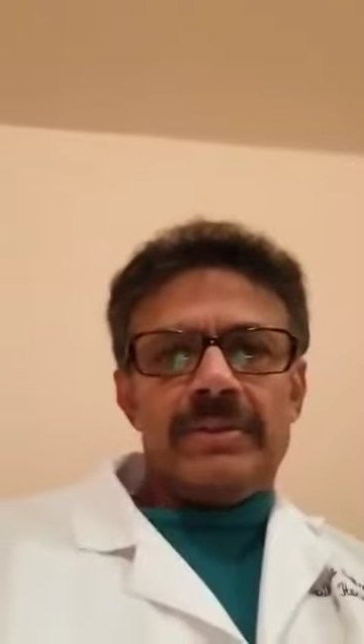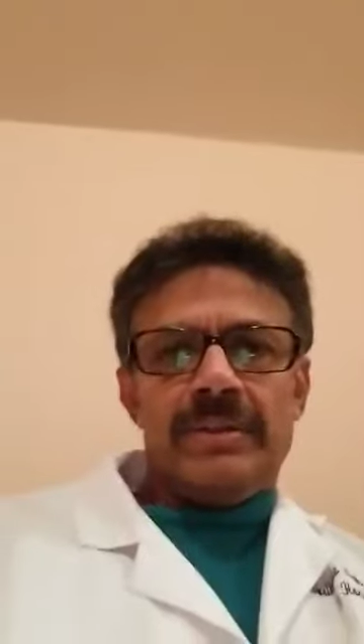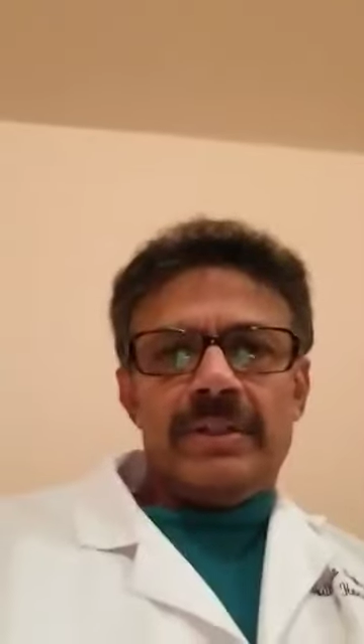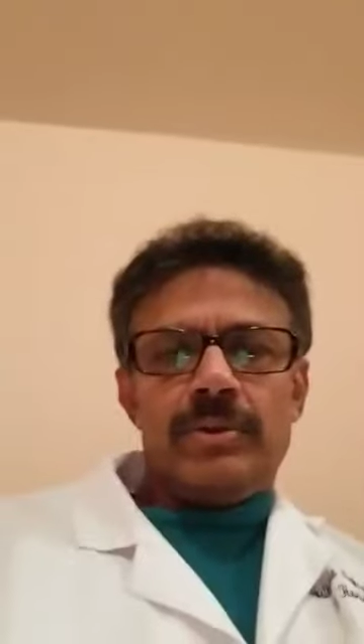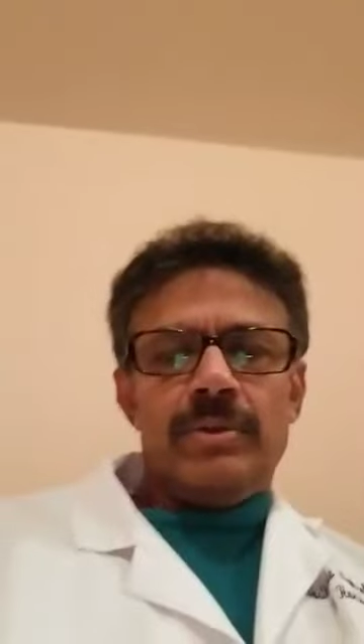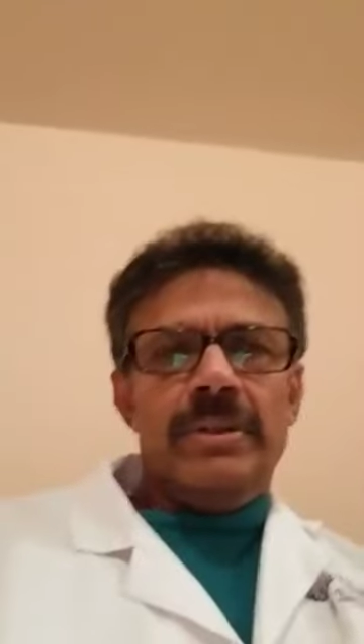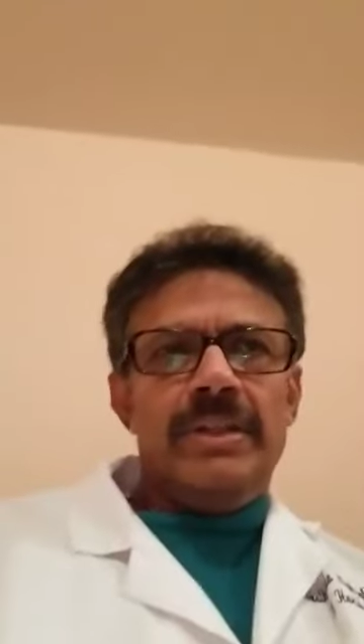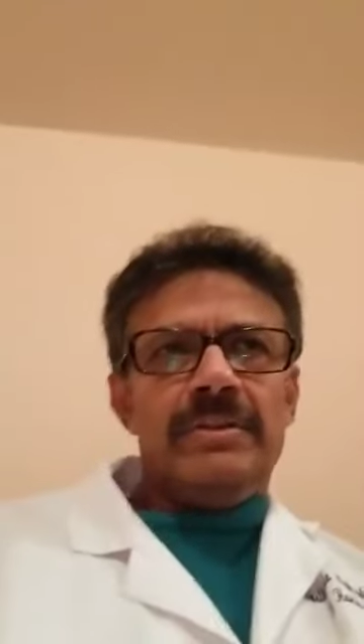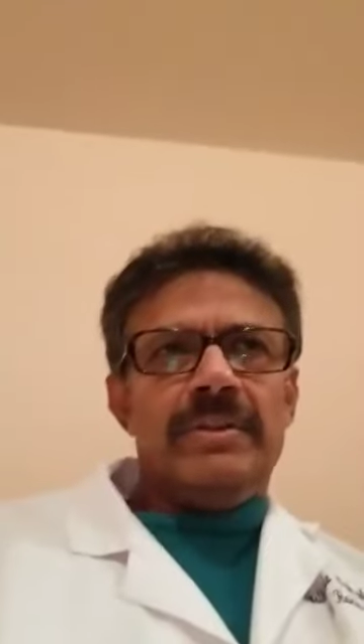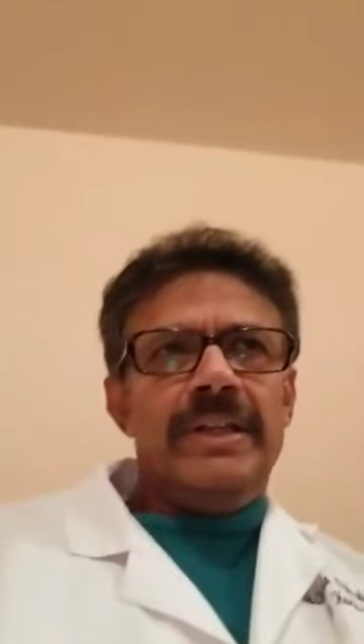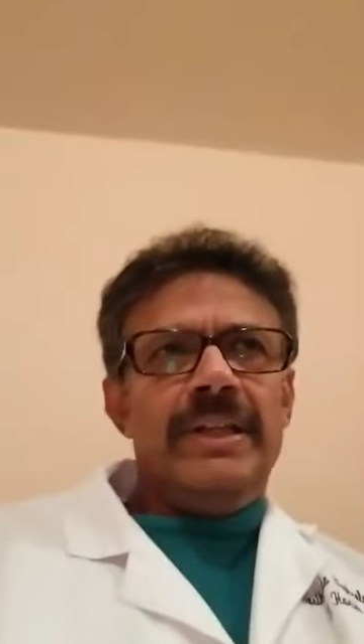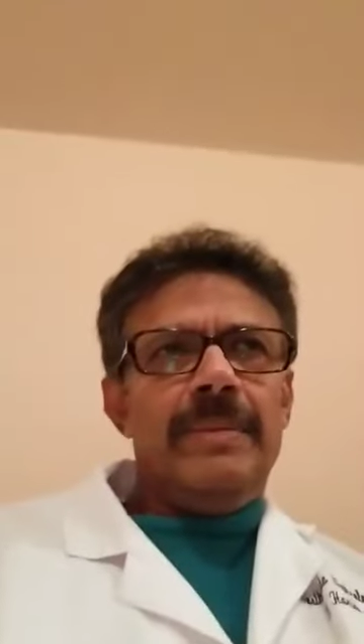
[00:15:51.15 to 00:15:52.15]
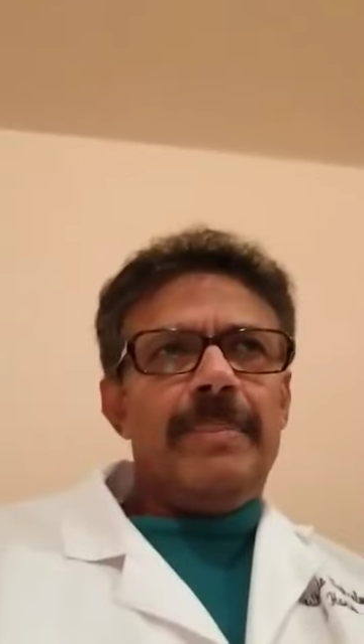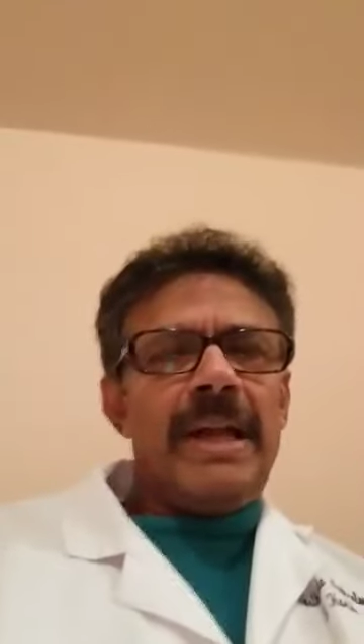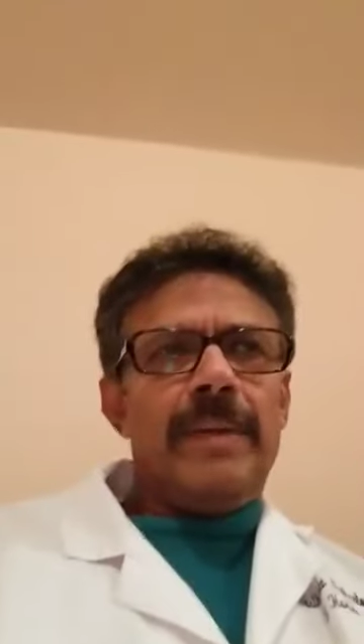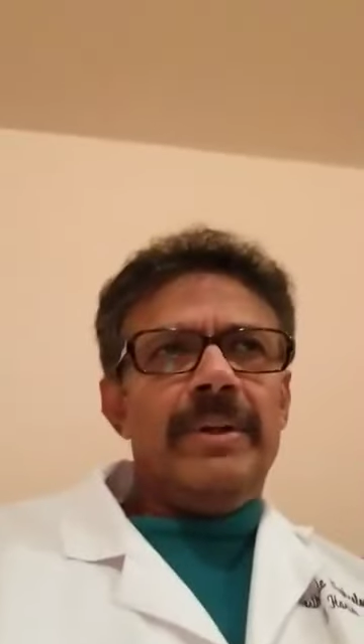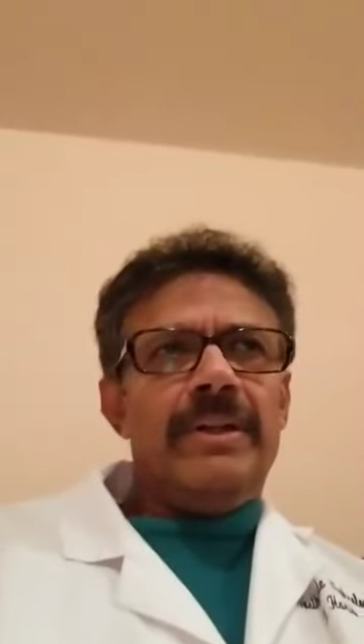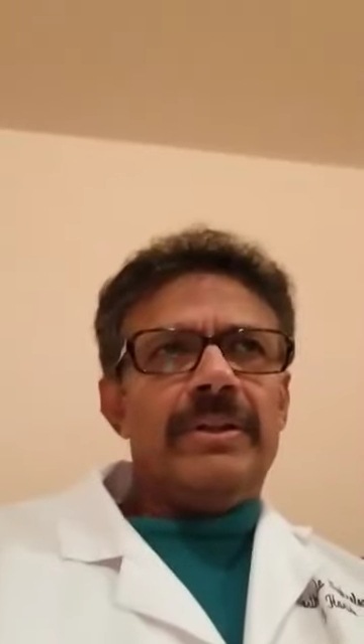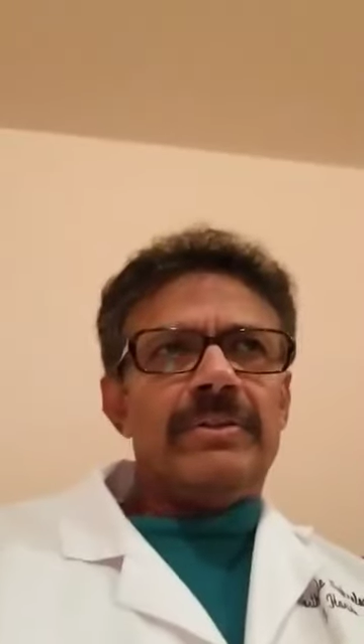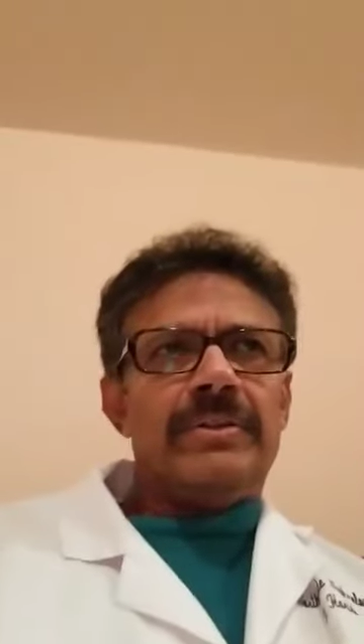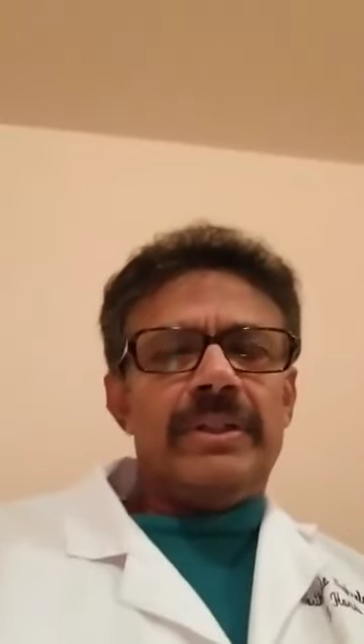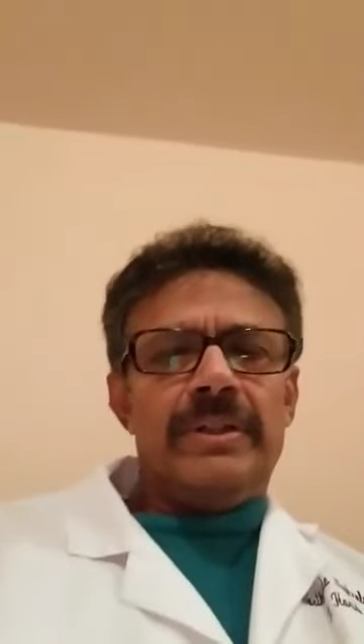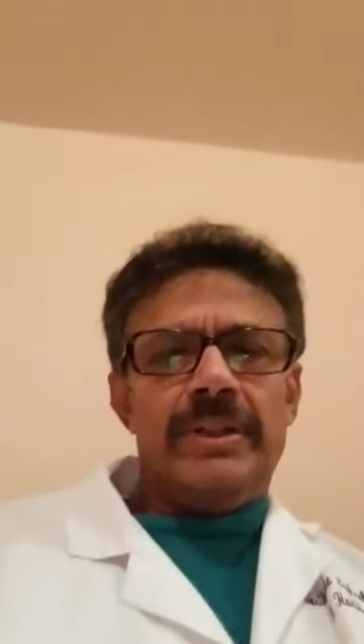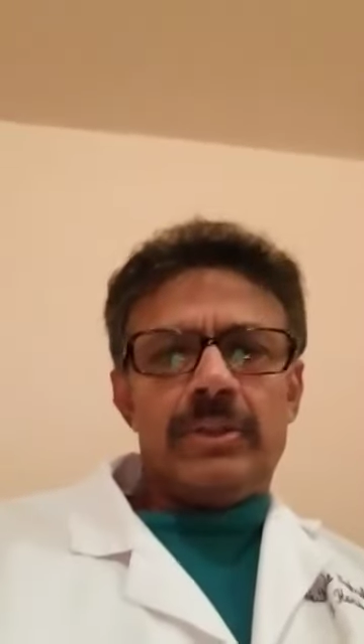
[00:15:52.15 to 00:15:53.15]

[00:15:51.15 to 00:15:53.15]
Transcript: So these three parameters,